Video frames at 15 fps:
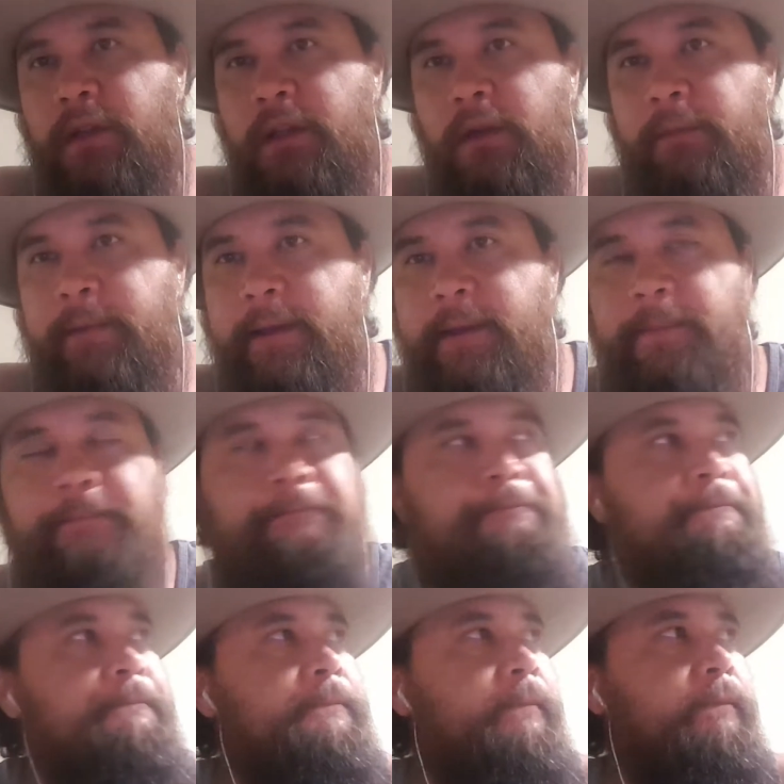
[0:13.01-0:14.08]
little bit,
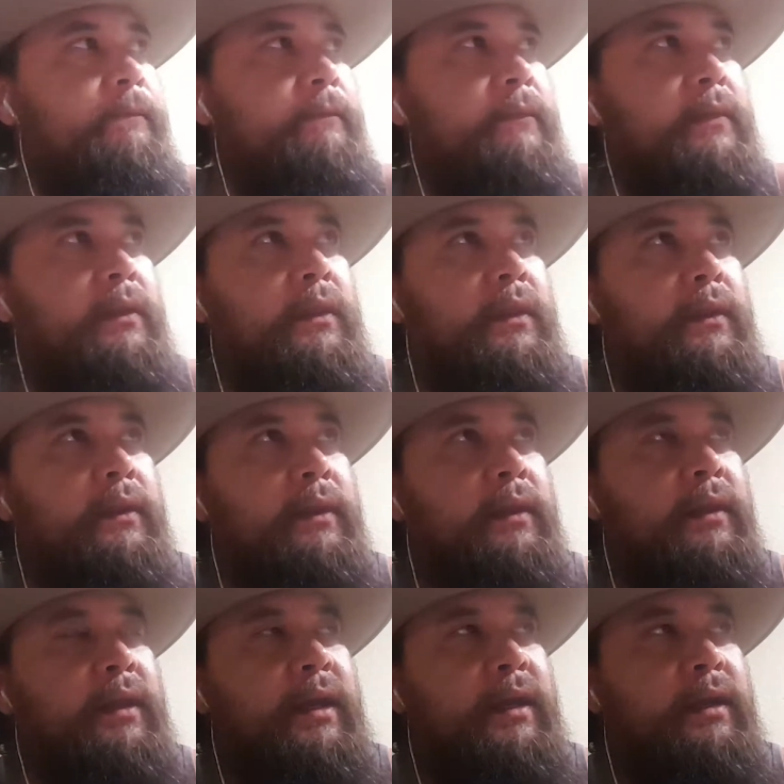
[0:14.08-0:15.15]

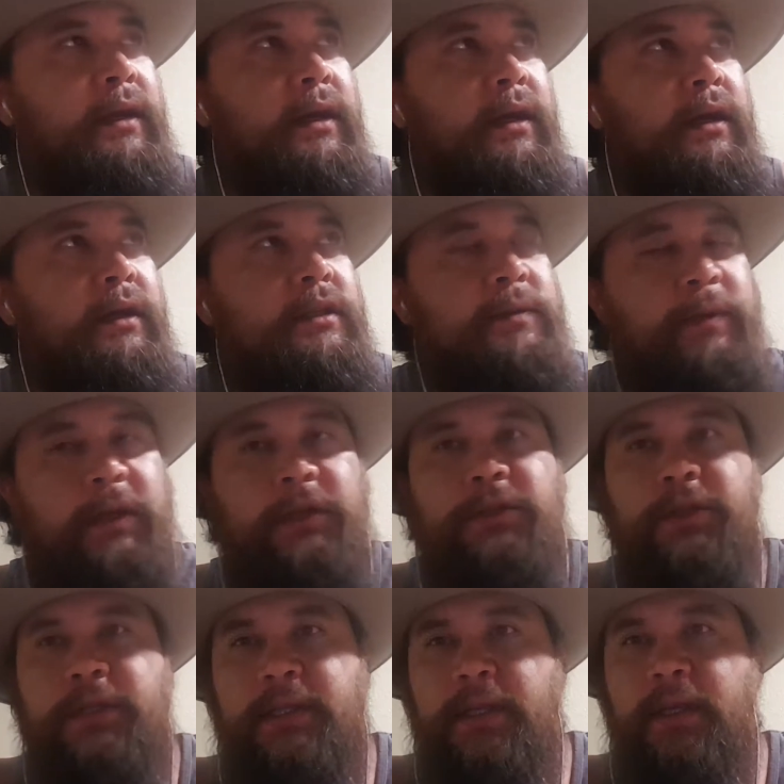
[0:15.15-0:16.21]
and it's been
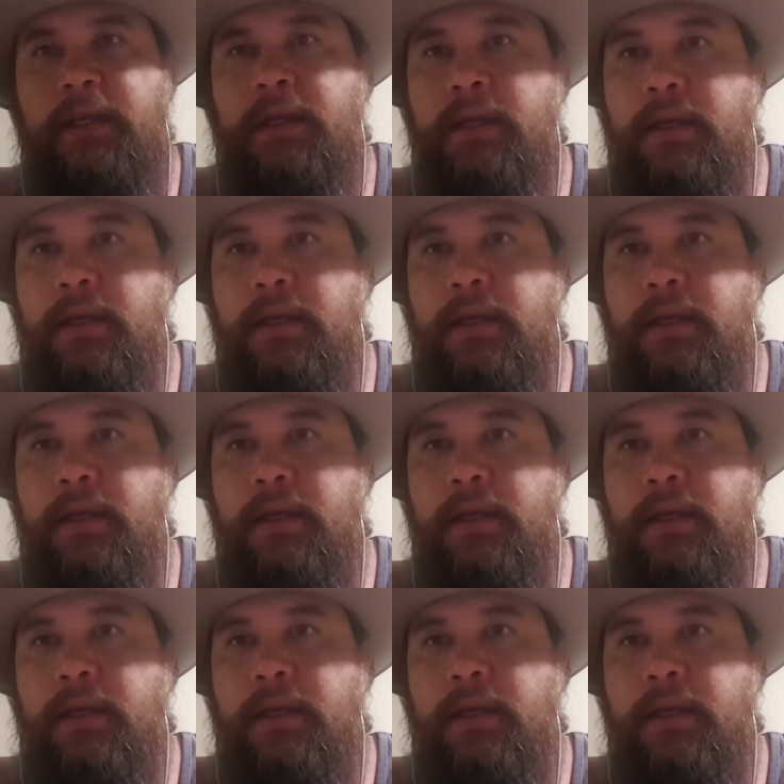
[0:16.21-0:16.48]
interesting.